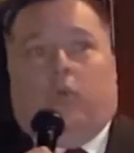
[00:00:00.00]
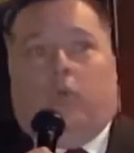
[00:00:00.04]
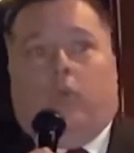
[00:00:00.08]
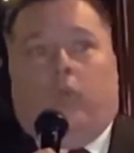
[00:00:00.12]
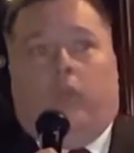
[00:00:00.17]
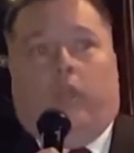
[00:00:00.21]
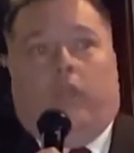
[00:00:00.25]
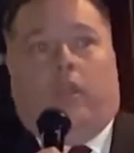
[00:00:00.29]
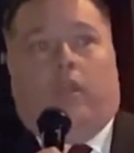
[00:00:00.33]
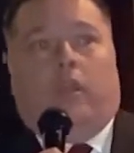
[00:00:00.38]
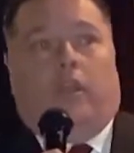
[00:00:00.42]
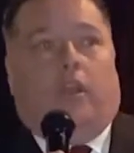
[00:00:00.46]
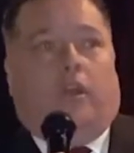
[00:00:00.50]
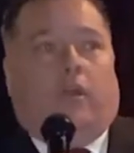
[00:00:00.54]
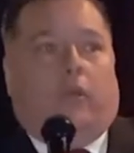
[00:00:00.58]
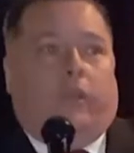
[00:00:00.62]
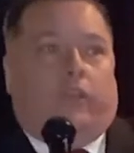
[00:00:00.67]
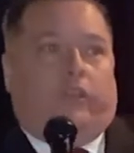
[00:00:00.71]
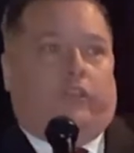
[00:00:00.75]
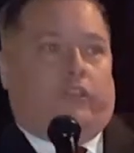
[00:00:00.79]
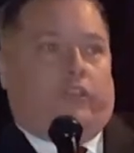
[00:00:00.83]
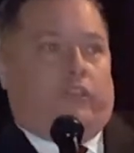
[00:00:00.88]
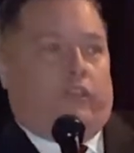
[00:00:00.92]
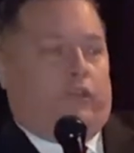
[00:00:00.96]
that we are
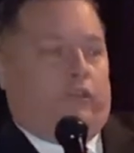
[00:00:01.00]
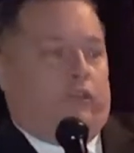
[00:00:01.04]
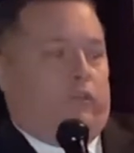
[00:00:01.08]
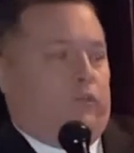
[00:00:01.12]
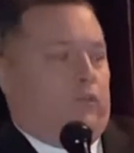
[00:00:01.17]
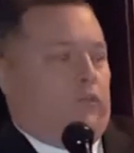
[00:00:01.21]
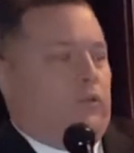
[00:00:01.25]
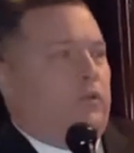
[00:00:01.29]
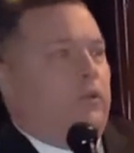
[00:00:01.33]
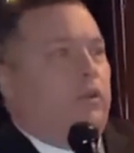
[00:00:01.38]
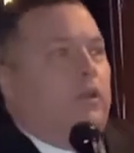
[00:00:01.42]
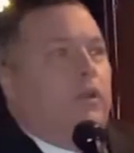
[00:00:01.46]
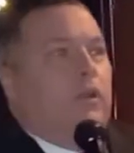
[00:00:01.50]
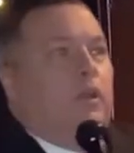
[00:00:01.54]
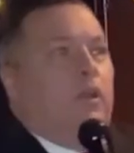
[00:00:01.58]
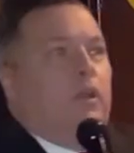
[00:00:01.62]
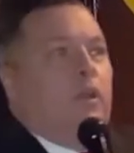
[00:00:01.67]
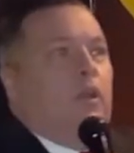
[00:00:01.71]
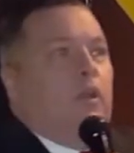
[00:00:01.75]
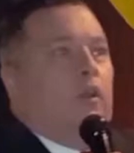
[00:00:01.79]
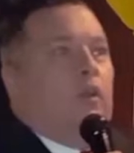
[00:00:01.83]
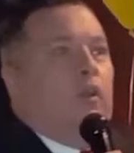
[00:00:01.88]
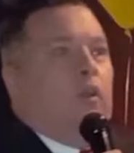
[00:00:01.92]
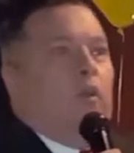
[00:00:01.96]
going to,
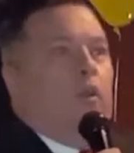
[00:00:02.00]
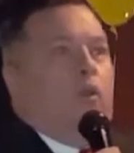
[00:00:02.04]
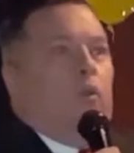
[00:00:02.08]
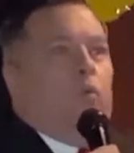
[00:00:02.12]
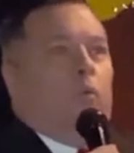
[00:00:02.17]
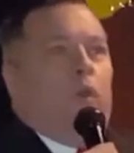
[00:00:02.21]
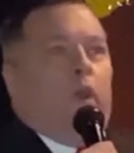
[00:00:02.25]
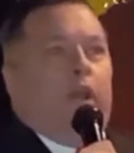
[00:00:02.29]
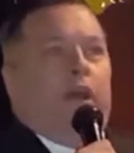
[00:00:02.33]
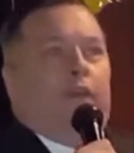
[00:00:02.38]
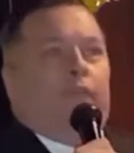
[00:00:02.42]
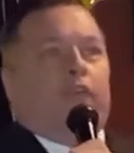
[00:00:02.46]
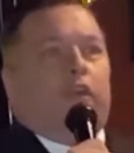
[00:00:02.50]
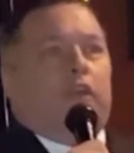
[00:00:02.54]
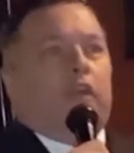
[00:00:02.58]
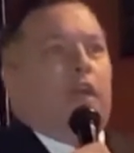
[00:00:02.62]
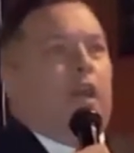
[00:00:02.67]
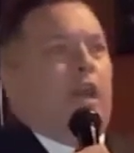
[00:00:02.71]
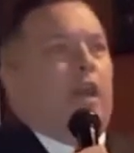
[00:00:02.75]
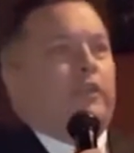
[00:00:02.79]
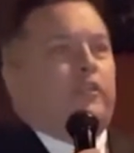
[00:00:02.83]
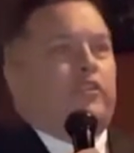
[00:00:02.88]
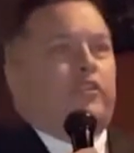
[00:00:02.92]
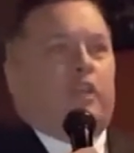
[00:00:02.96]
whatever
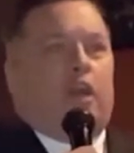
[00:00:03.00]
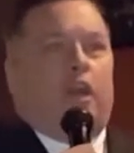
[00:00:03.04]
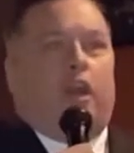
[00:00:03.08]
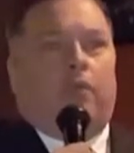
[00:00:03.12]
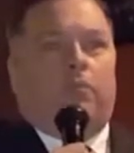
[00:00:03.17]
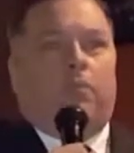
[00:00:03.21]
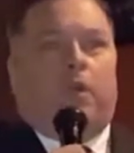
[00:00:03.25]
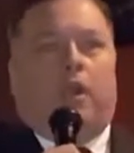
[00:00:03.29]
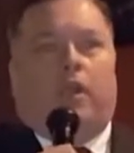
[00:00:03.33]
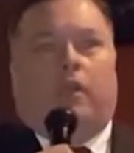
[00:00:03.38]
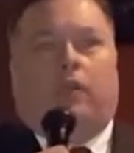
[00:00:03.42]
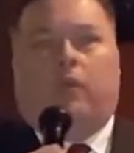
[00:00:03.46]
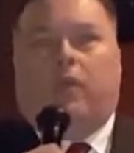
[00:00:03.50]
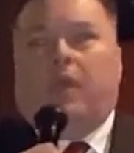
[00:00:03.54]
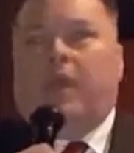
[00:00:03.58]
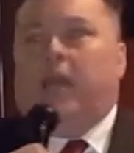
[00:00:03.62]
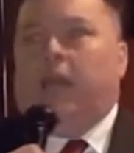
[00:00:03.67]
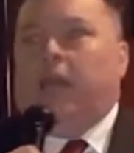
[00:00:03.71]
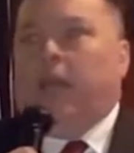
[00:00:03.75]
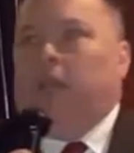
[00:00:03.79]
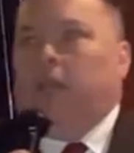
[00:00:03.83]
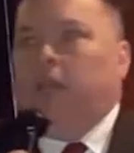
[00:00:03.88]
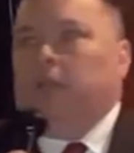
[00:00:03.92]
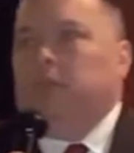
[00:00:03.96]
cuts come our
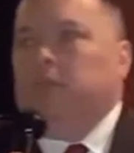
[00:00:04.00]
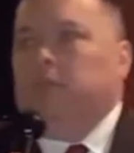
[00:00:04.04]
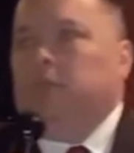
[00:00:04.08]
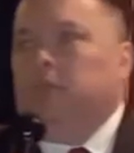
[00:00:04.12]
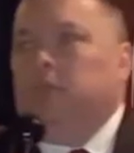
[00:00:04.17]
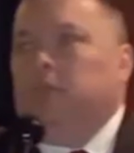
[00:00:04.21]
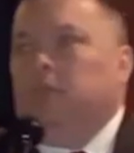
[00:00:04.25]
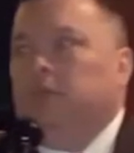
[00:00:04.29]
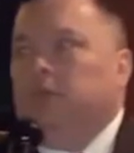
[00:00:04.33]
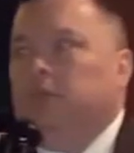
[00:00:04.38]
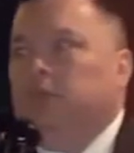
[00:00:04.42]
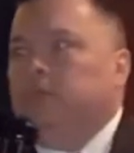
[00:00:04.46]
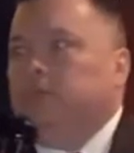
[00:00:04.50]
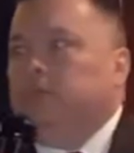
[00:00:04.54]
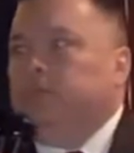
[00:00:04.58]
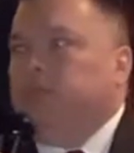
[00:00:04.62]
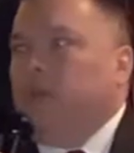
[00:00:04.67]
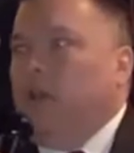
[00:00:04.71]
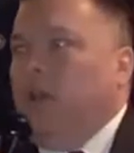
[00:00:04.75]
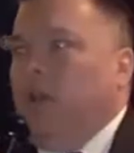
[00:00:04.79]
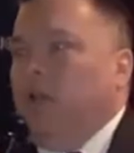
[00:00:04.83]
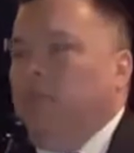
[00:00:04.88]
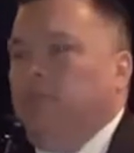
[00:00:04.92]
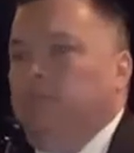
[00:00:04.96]
way
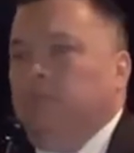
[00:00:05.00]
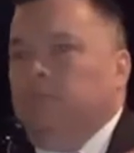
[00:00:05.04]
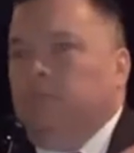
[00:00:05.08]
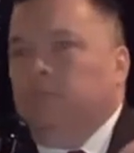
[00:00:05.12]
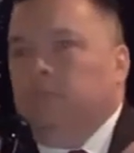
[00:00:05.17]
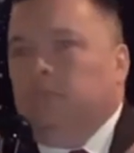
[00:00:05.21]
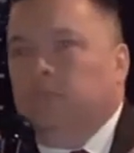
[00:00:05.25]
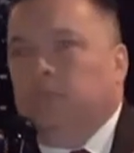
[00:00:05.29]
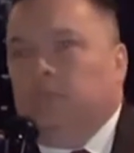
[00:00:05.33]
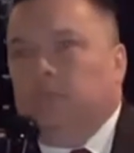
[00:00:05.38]
from